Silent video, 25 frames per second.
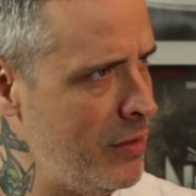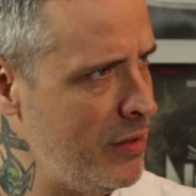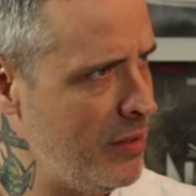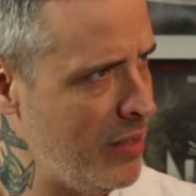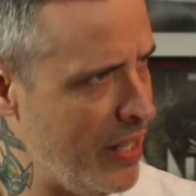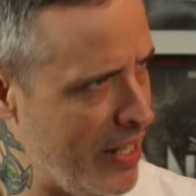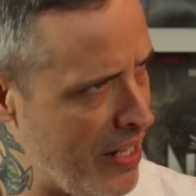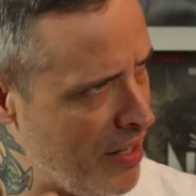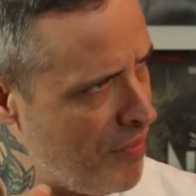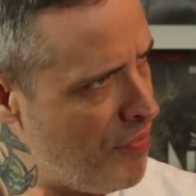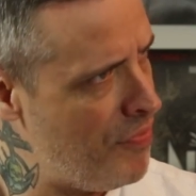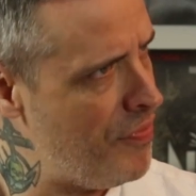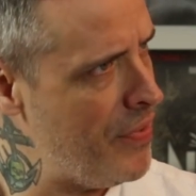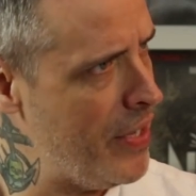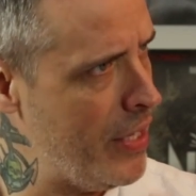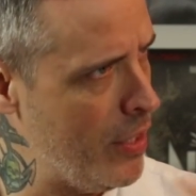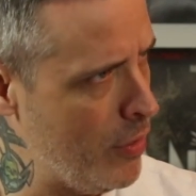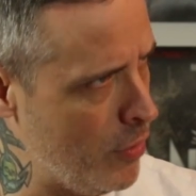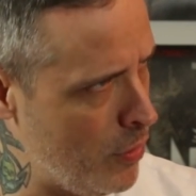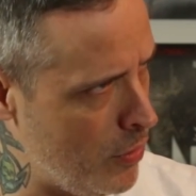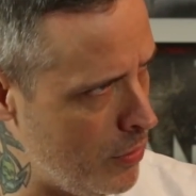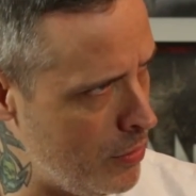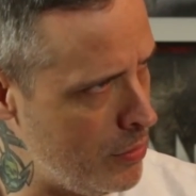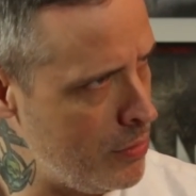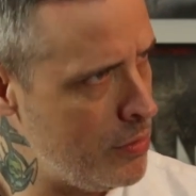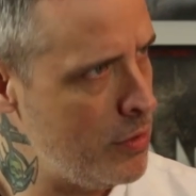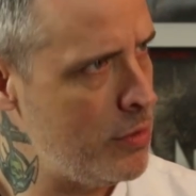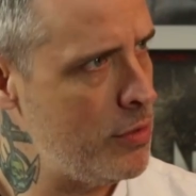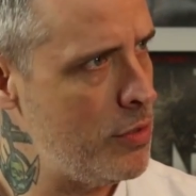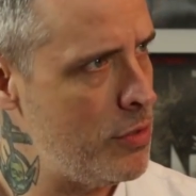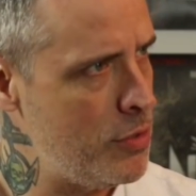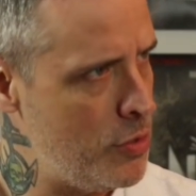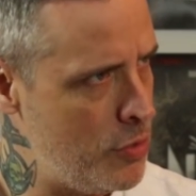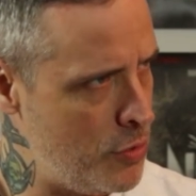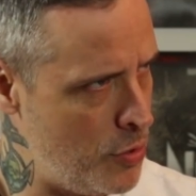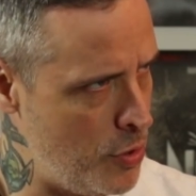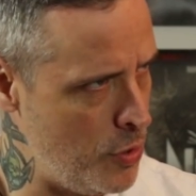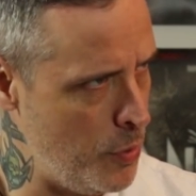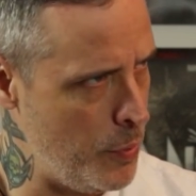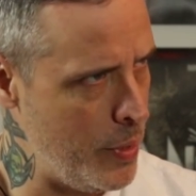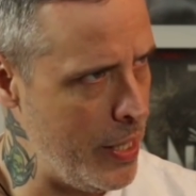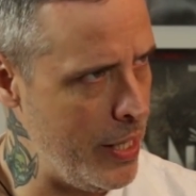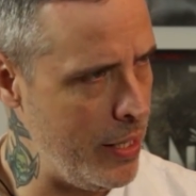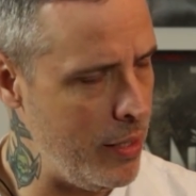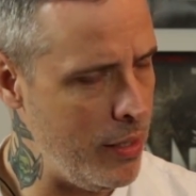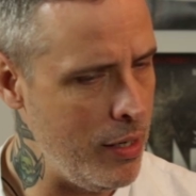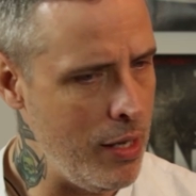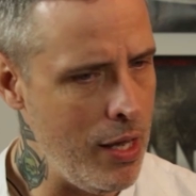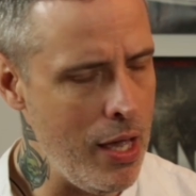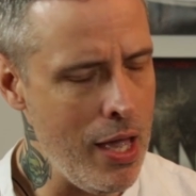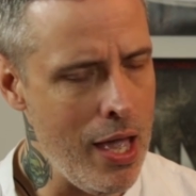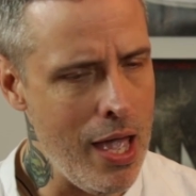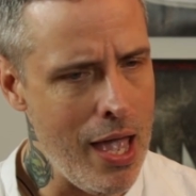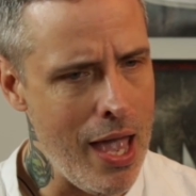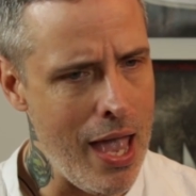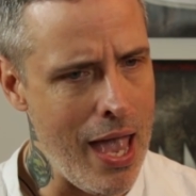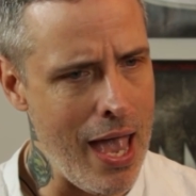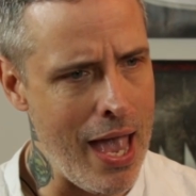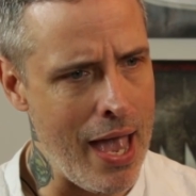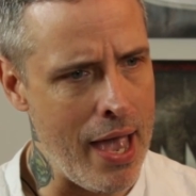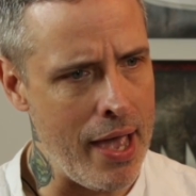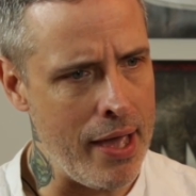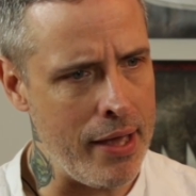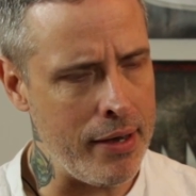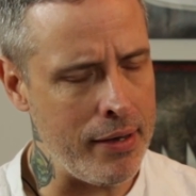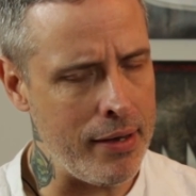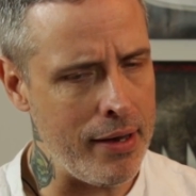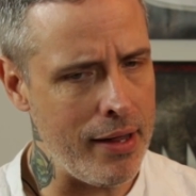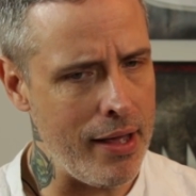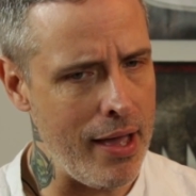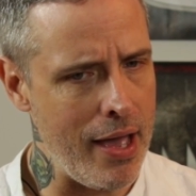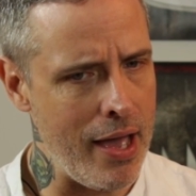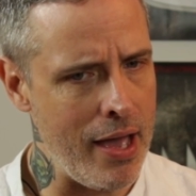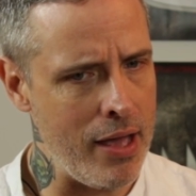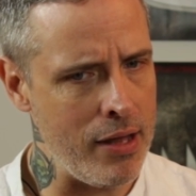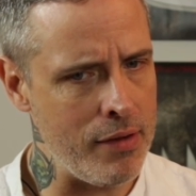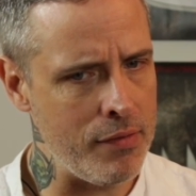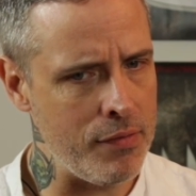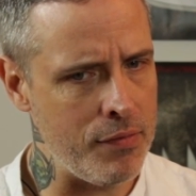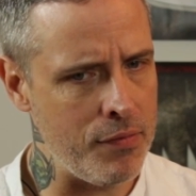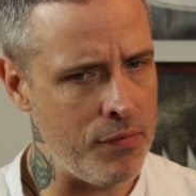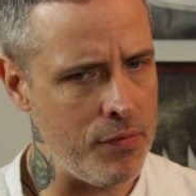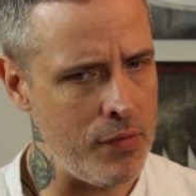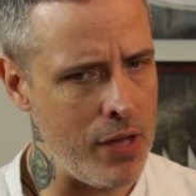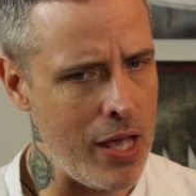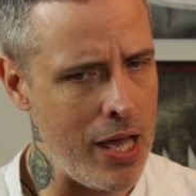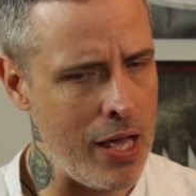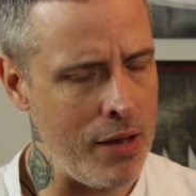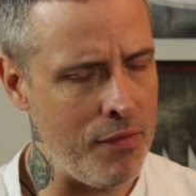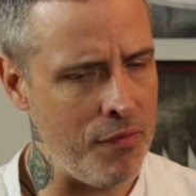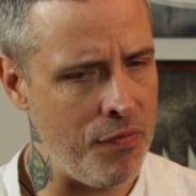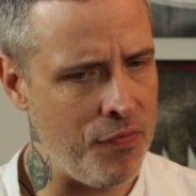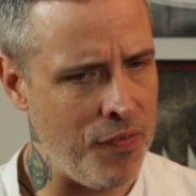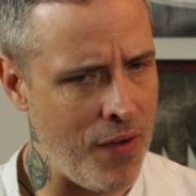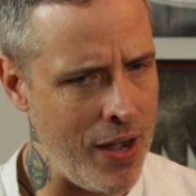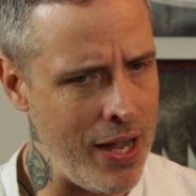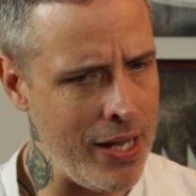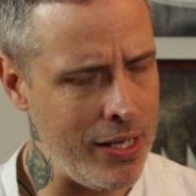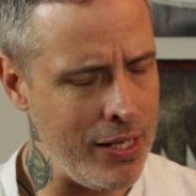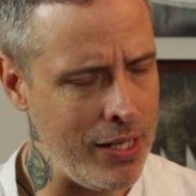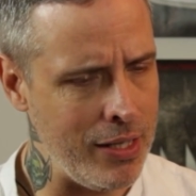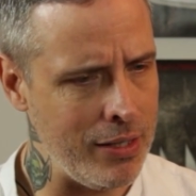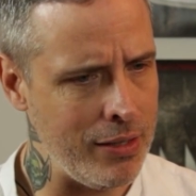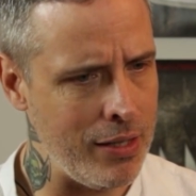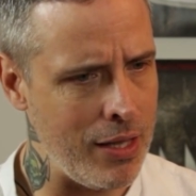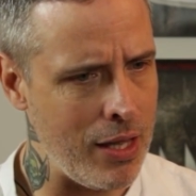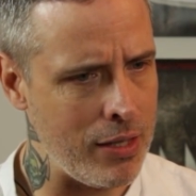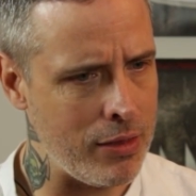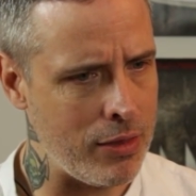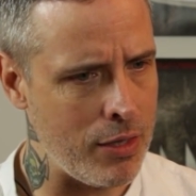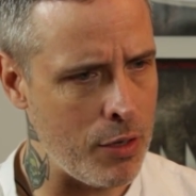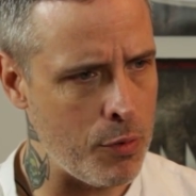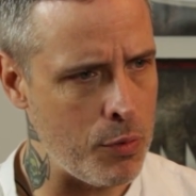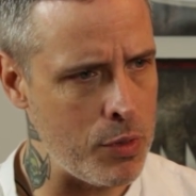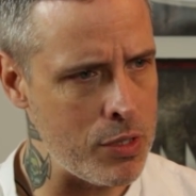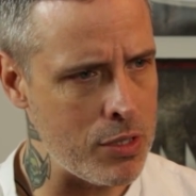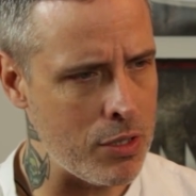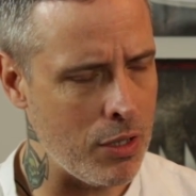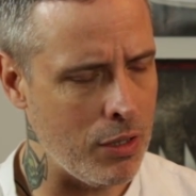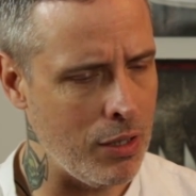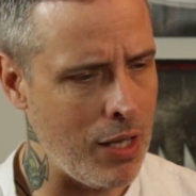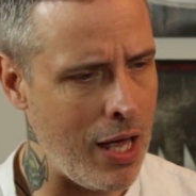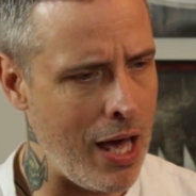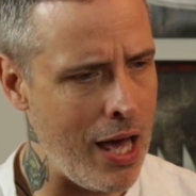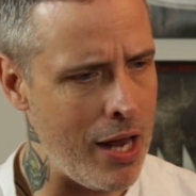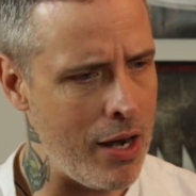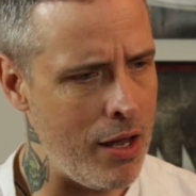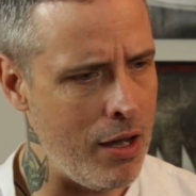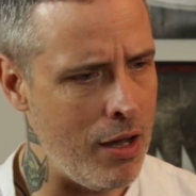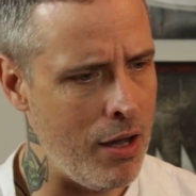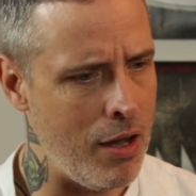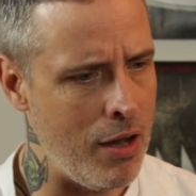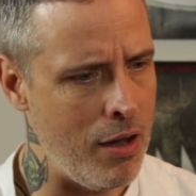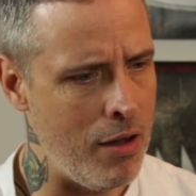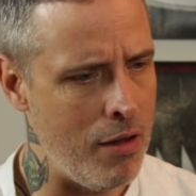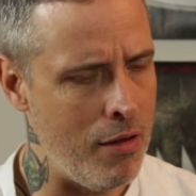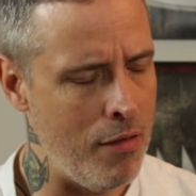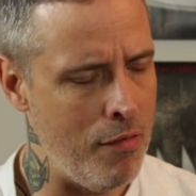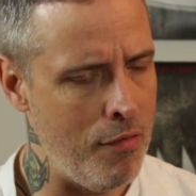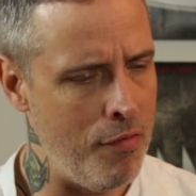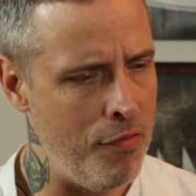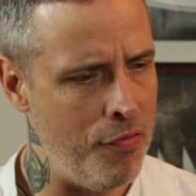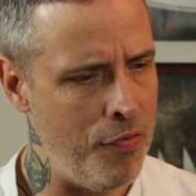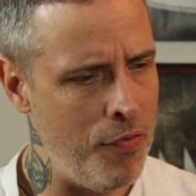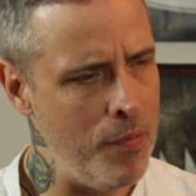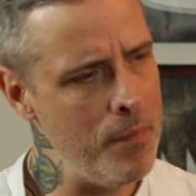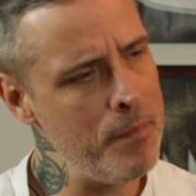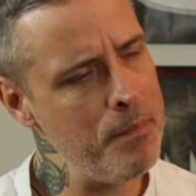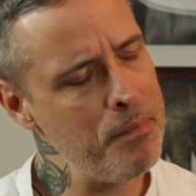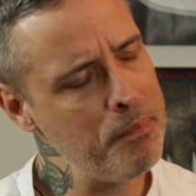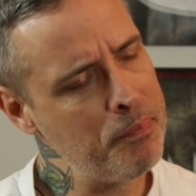like feel to it. And finding that there was a lot of